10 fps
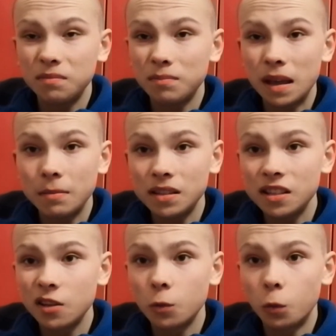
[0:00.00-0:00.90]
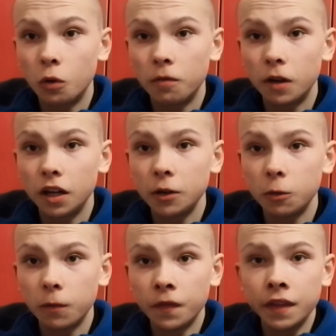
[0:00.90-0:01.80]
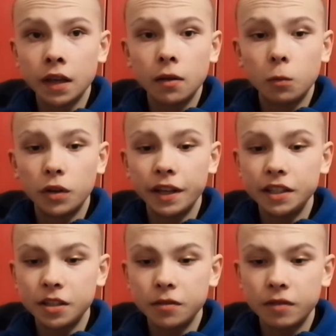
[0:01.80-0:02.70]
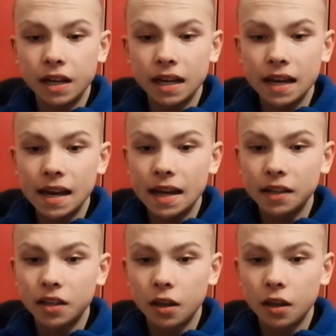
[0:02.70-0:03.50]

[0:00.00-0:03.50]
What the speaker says: maybe to the quarter-final. What they do really lack,